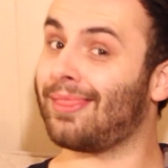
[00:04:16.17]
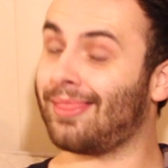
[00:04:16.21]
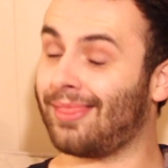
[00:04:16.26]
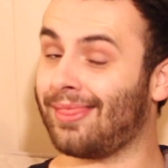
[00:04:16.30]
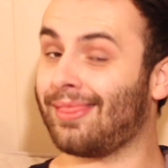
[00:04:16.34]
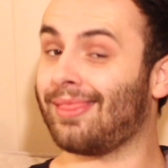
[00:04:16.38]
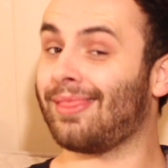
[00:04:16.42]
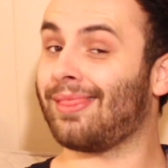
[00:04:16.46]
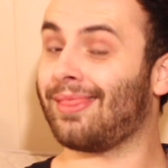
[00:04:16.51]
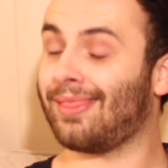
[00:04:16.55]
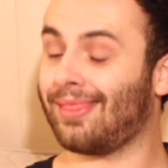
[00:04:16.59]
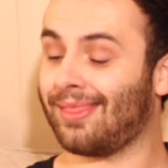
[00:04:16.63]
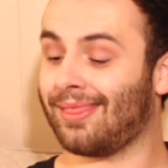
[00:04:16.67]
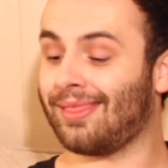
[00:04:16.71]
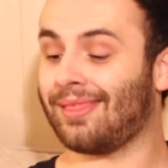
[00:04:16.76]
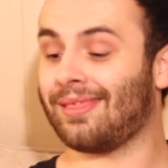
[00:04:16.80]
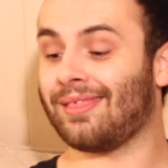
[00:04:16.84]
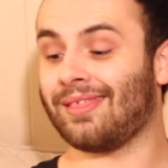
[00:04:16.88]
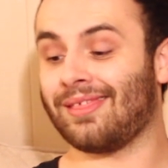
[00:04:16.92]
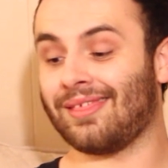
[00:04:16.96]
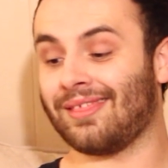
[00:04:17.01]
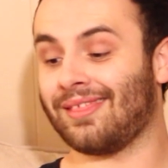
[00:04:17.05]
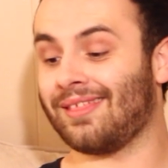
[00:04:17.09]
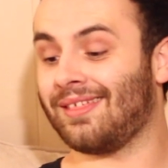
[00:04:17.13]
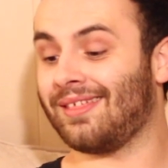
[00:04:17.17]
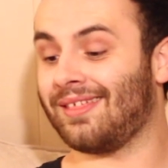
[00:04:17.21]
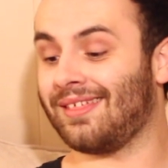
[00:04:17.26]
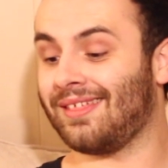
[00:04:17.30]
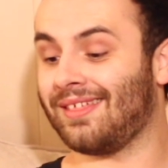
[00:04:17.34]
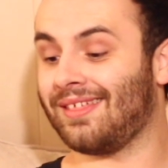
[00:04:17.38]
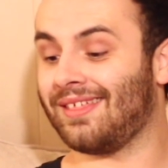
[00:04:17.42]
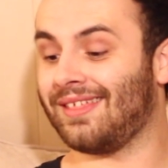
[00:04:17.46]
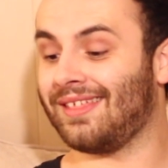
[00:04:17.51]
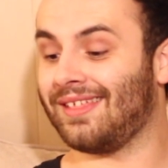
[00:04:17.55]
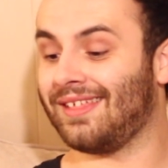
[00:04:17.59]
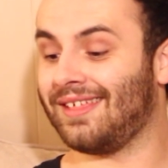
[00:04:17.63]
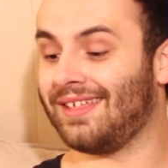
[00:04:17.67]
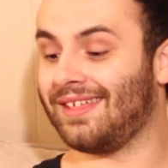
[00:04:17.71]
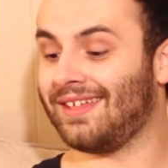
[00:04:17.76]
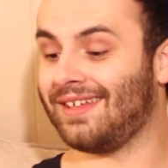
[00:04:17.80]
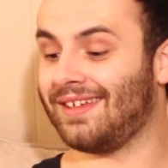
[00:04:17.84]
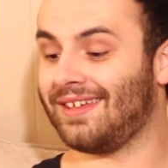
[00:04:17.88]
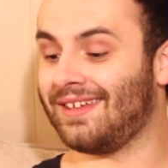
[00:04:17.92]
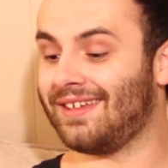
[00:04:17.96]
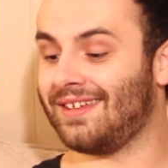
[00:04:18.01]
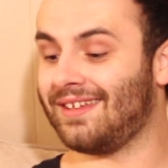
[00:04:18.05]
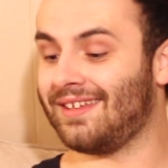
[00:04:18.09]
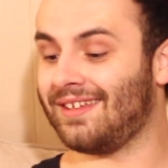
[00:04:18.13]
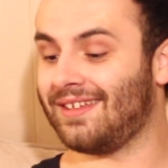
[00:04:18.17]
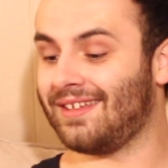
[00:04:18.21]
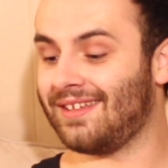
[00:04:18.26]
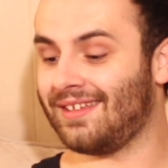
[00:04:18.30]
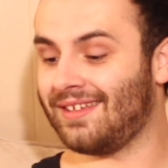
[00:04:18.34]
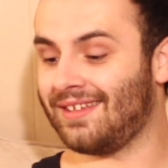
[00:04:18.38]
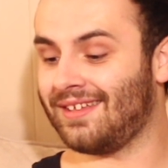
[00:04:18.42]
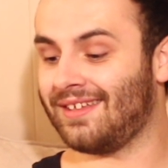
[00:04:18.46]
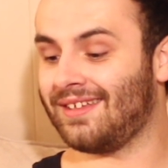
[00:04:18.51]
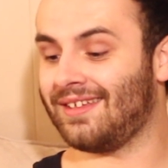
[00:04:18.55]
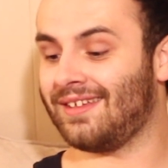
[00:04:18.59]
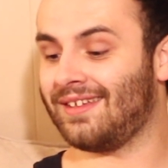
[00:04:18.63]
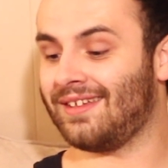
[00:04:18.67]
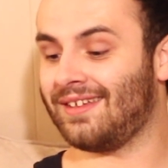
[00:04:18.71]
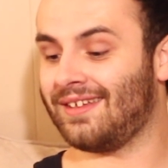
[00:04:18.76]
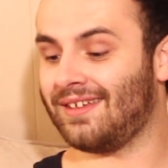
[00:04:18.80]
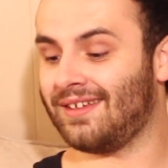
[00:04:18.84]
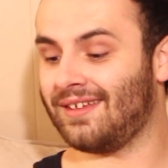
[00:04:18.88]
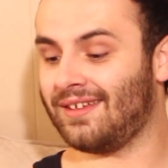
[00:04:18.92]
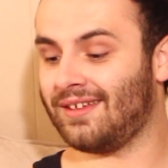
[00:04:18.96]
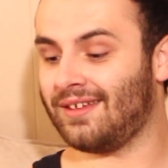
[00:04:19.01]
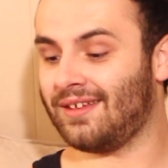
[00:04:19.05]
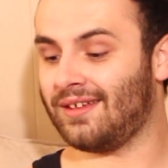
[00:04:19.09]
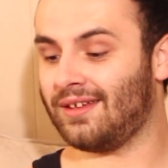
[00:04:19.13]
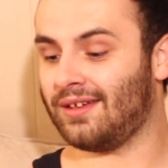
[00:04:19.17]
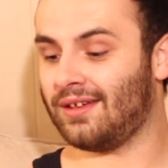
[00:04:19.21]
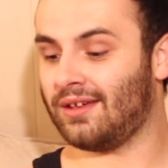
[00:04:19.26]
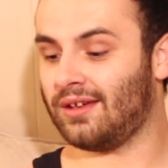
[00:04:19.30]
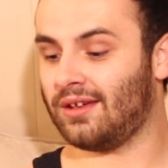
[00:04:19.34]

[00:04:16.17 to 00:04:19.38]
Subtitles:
(silence)